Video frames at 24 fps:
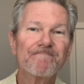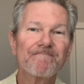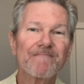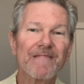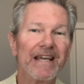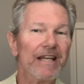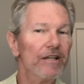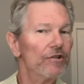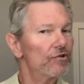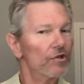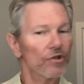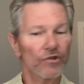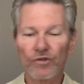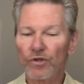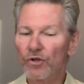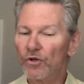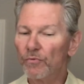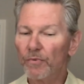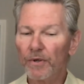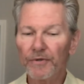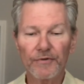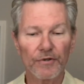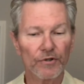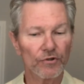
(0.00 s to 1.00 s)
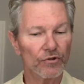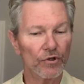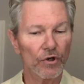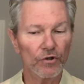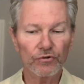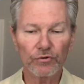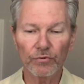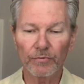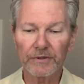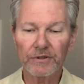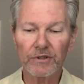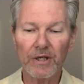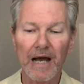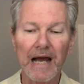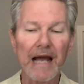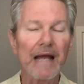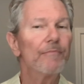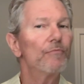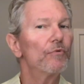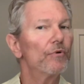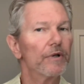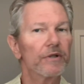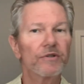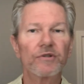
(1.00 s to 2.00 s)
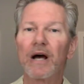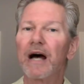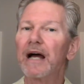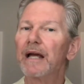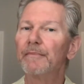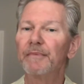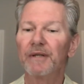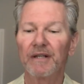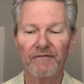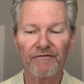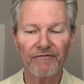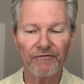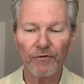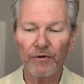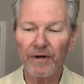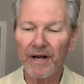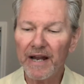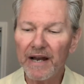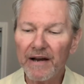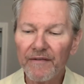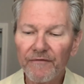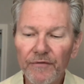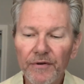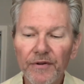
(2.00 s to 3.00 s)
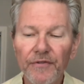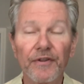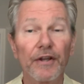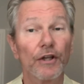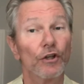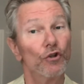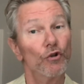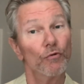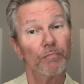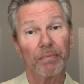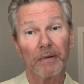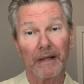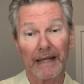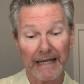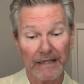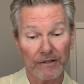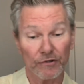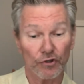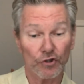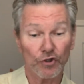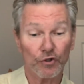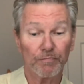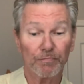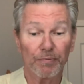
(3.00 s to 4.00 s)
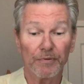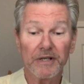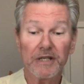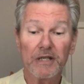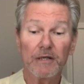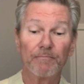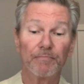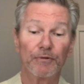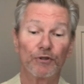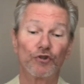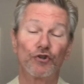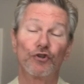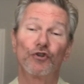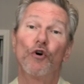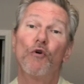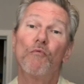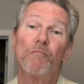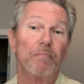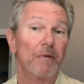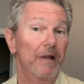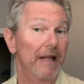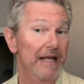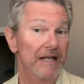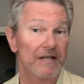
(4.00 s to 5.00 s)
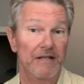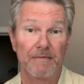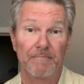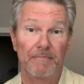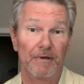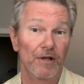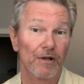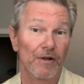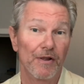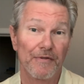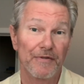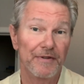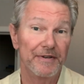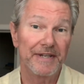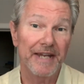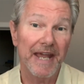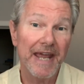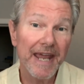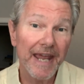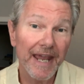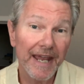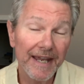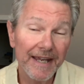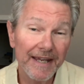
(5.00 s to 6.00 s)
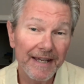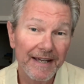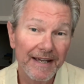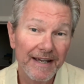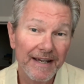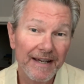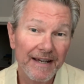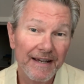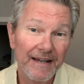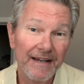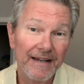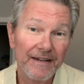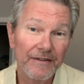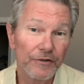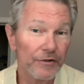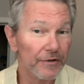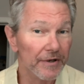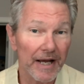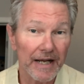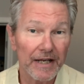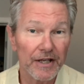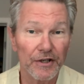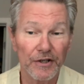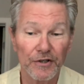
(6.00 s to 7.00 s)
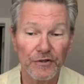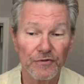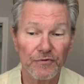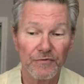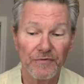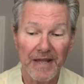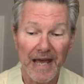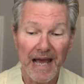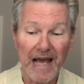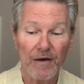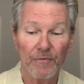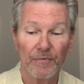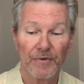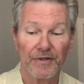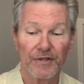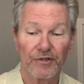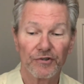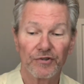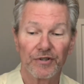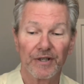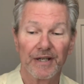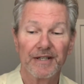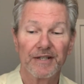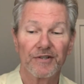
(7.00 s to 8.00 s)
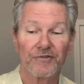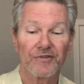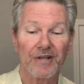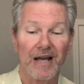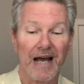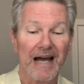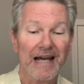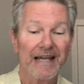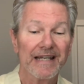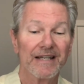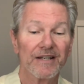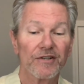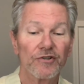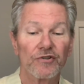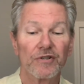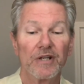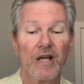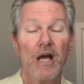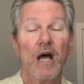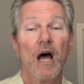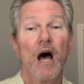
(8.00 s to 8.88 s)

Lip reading: He says, you know what? There's also a time or a timing for everything. You plant in spring, but you don't plant in the middle of the day. You're not going to do that when the sun is highest.